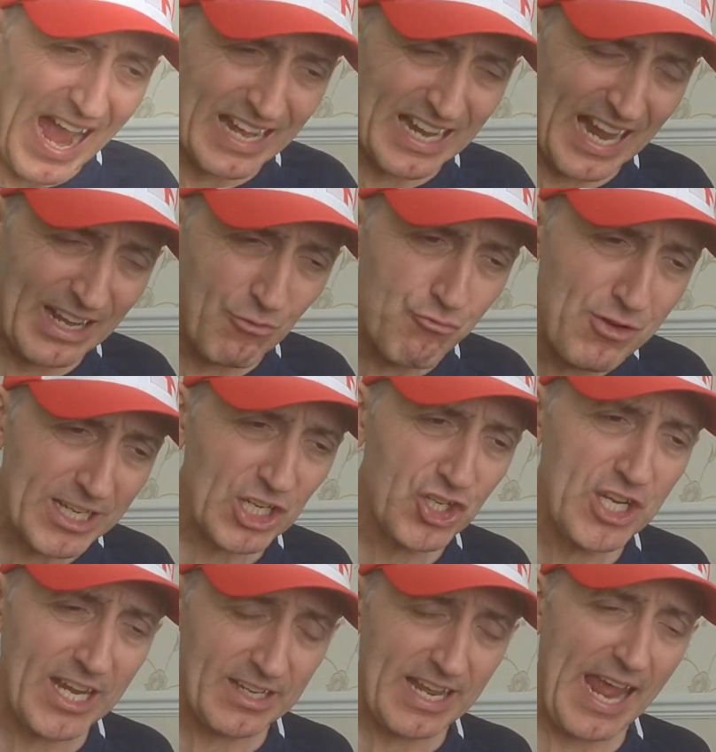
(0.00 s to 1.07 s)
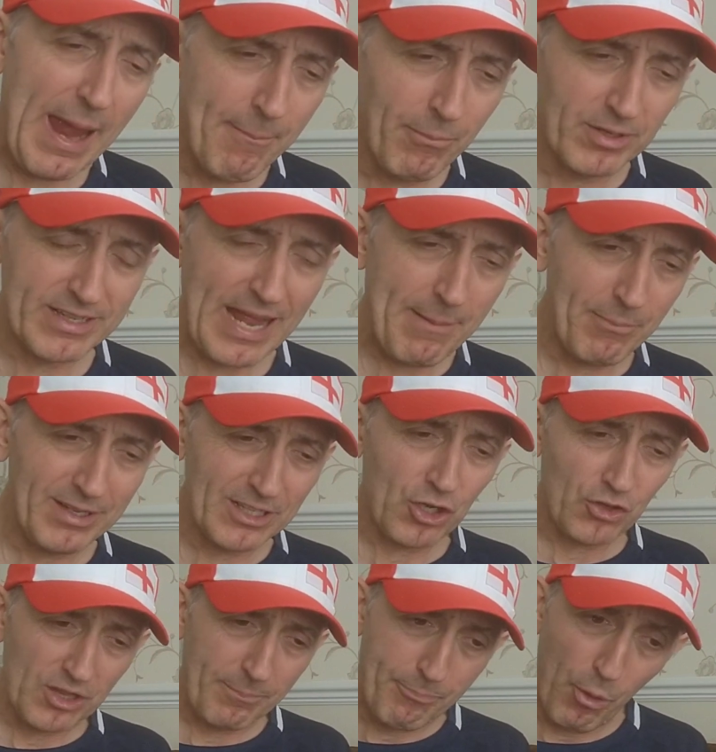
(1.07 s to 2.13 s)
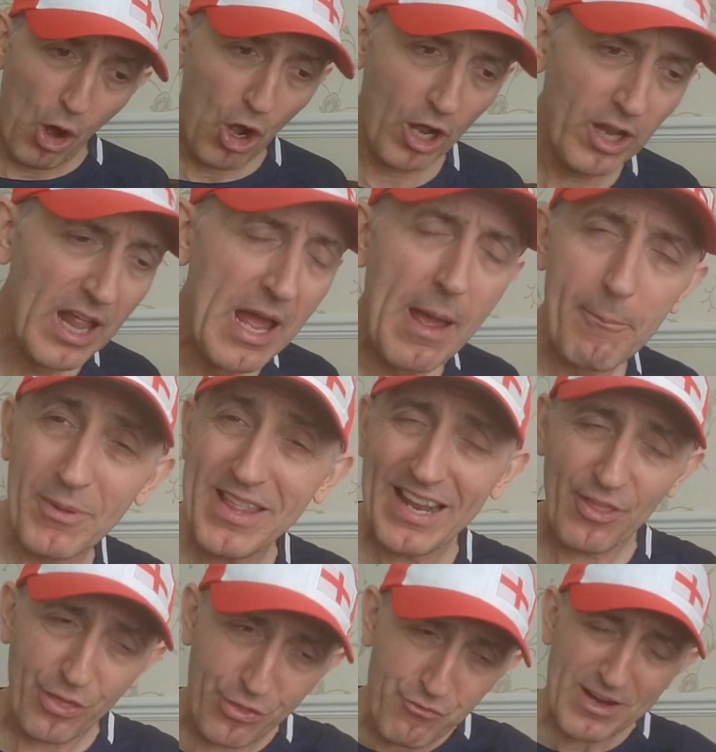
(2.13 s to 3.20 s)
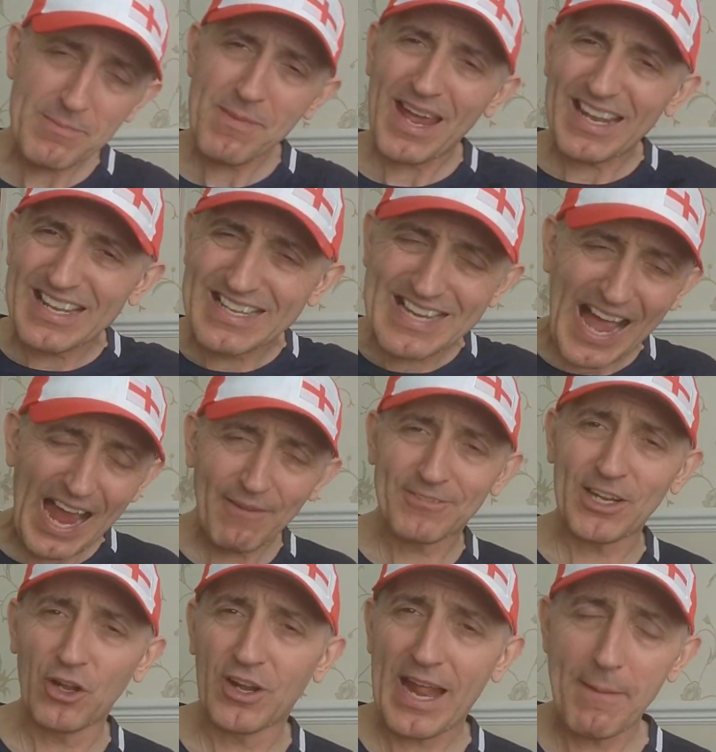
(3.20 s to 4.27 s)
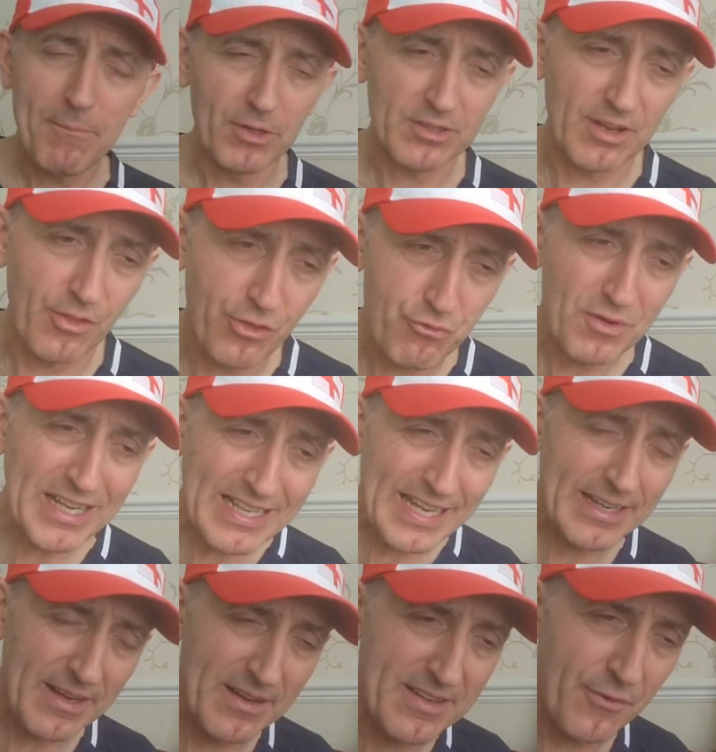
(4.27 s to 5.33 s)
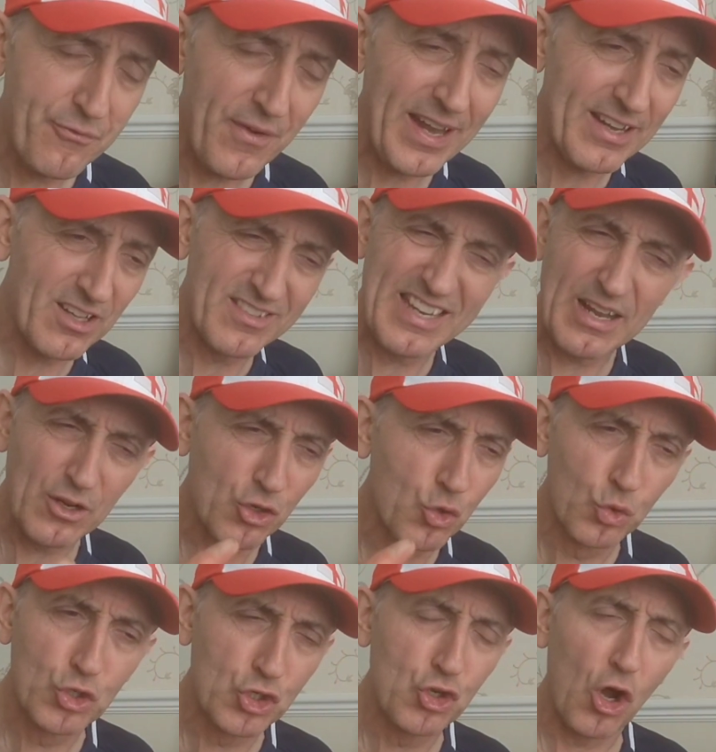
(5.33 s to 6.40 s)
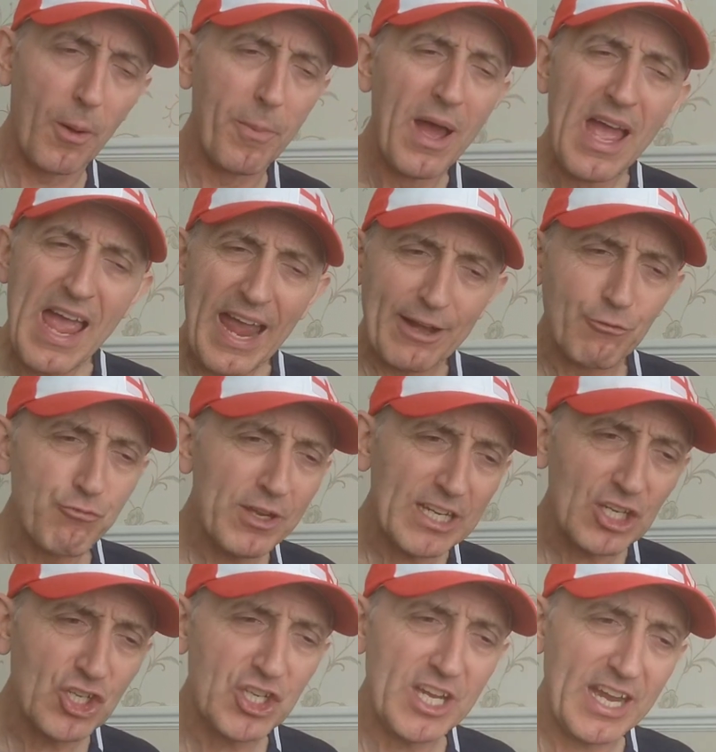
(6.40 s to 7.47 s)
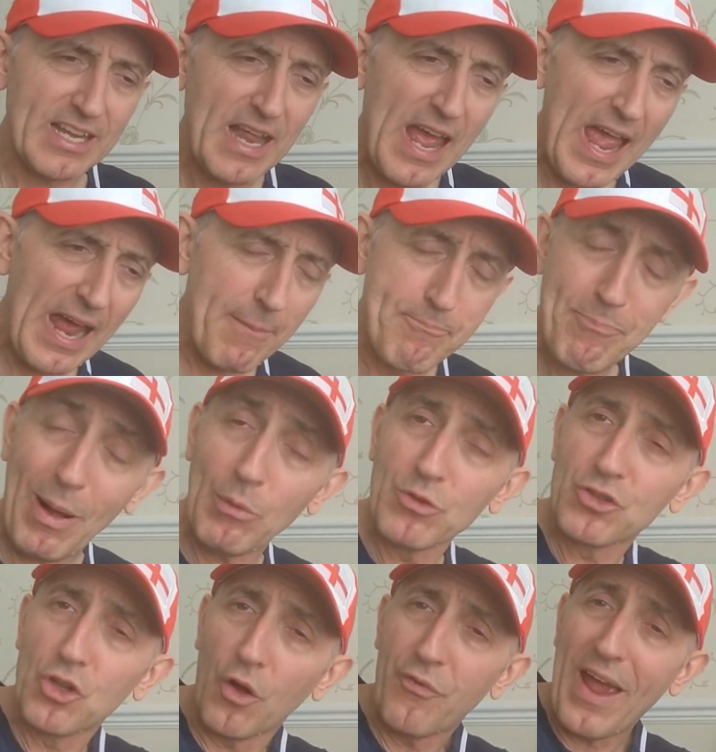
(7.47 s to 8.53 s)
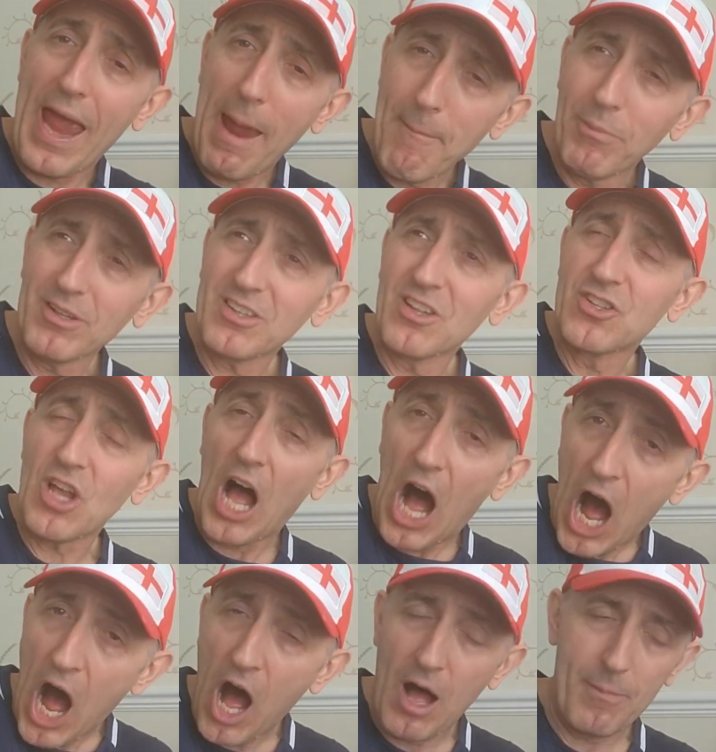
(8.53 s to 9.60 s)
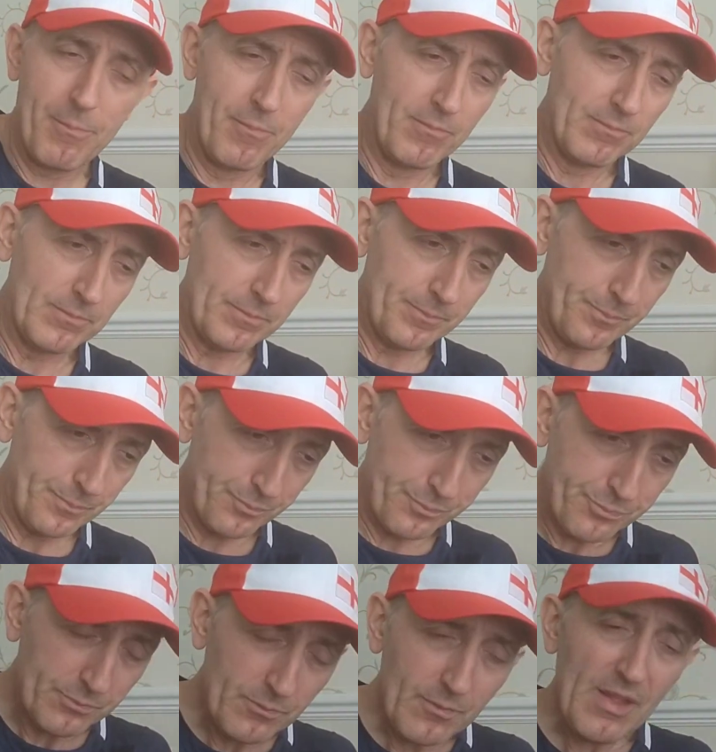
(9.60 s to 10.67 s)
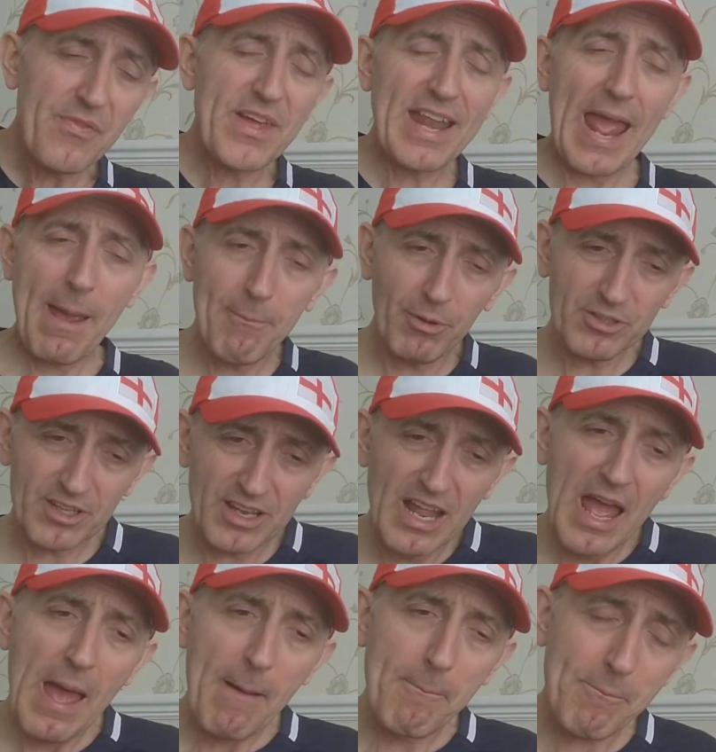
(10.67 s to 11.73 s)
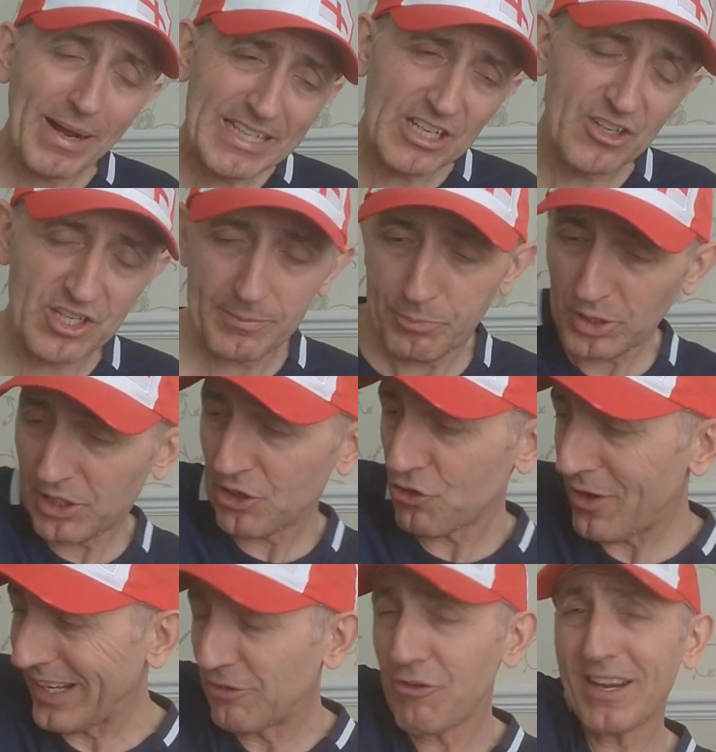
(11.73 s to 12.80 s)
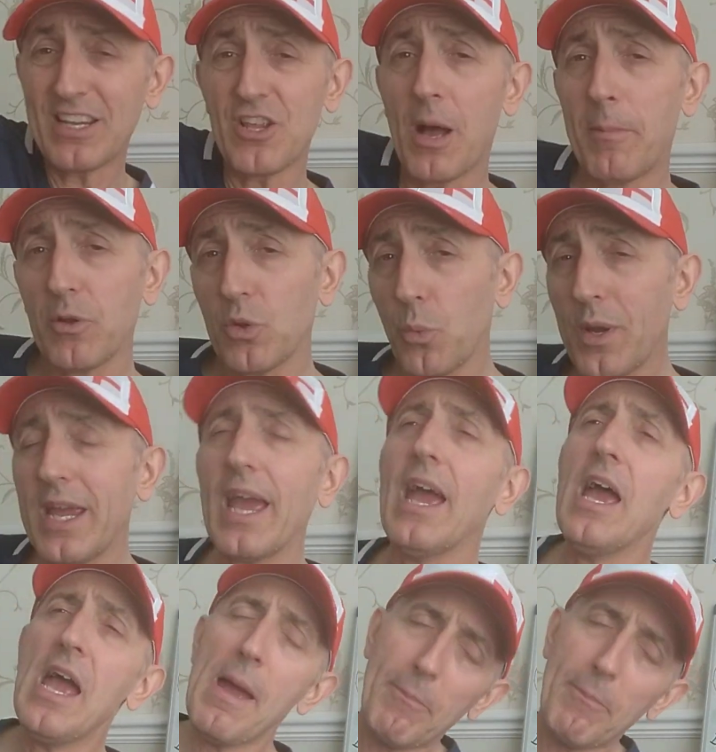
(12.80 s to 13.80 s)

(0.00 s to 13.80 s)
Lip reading: And it ricocheted to Embleton. Embleton got the ball, but then 3 men dived in on Embleton. 3 Lincoln defenders did a good job. It ricocheted. It bounced off Embleton's arm. Then Embleton managed. He tried to drag his arm out of the way,